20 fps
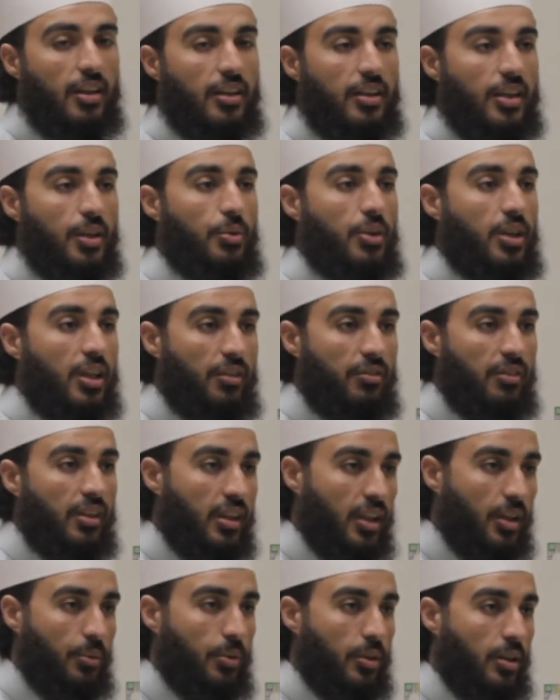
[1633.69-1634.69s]
they would leave the
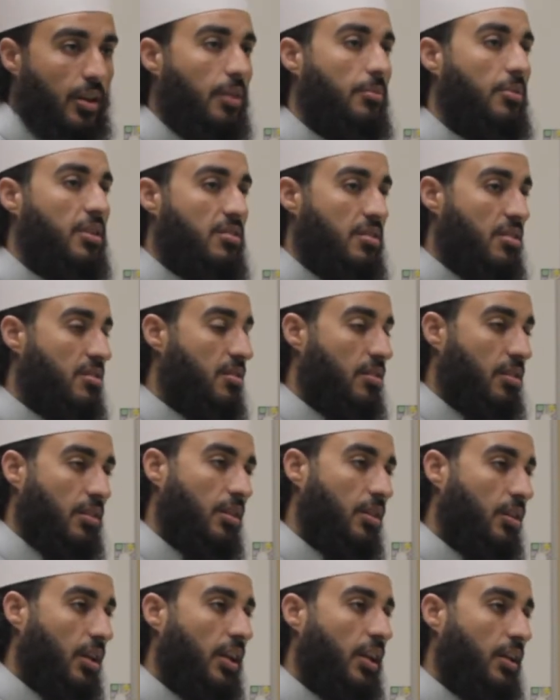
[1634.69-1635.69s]
key with them and says,
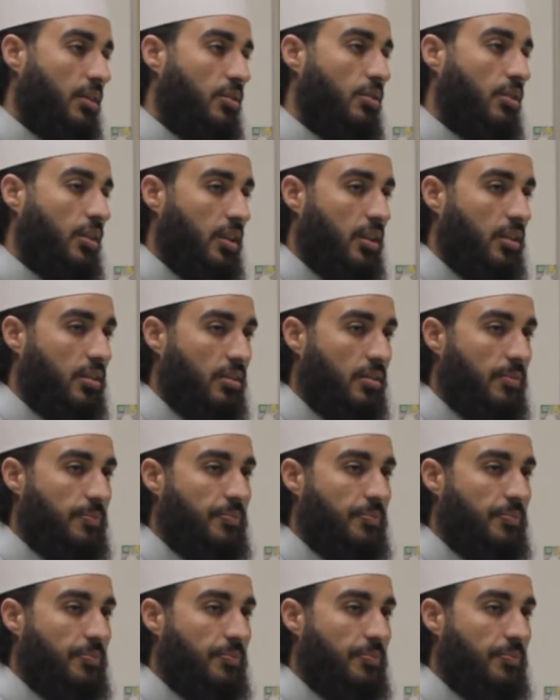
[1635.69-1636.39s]
"You're allowed to eat."